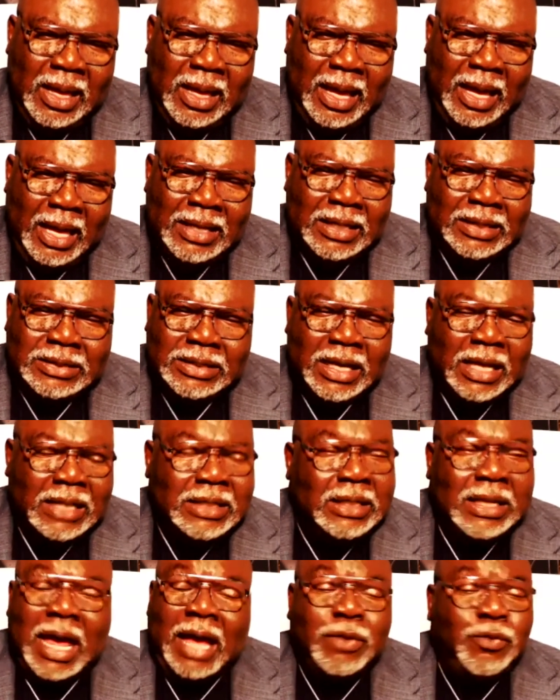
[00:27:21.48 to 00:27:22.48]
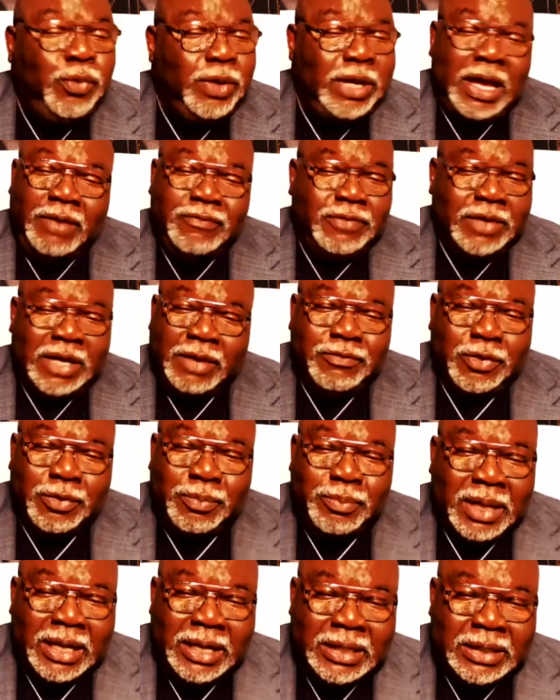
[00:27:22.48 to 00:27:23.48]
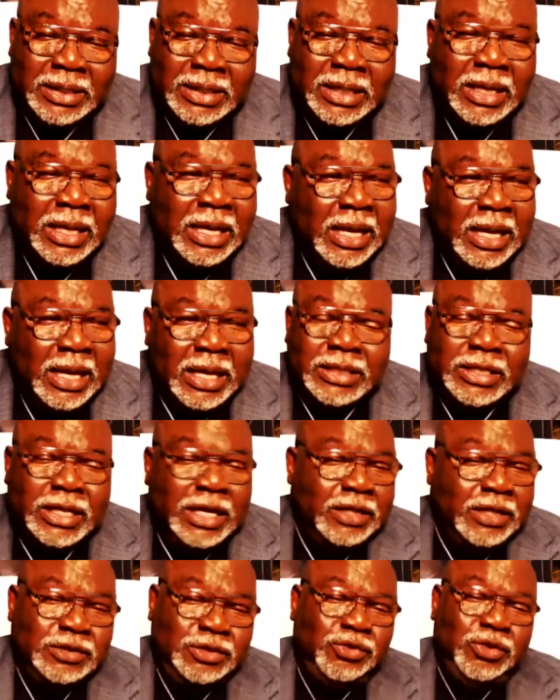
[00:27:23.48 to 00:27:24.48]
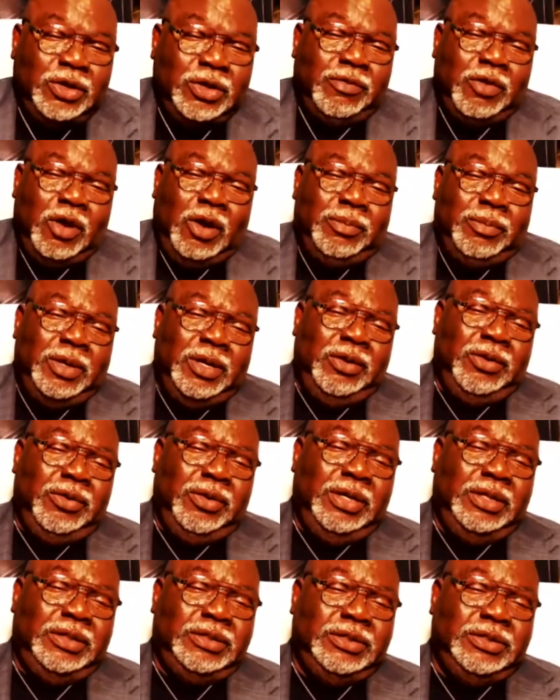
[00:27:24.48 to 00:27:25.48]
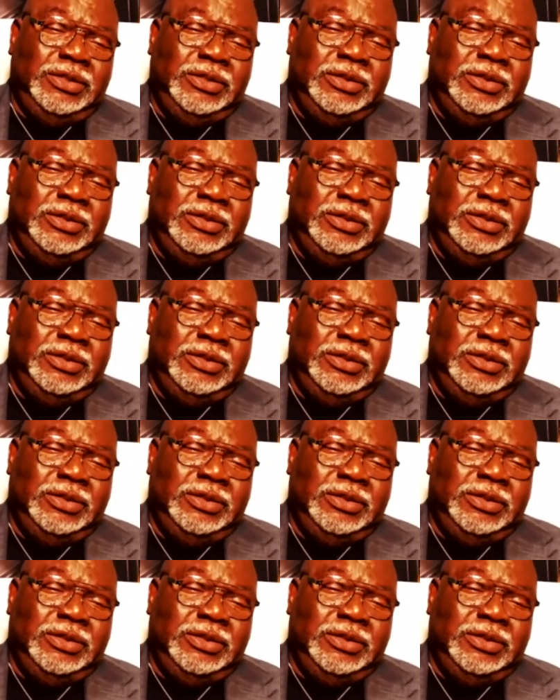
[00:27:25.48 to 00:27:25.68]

At a time like we have never been in the history of our marriage.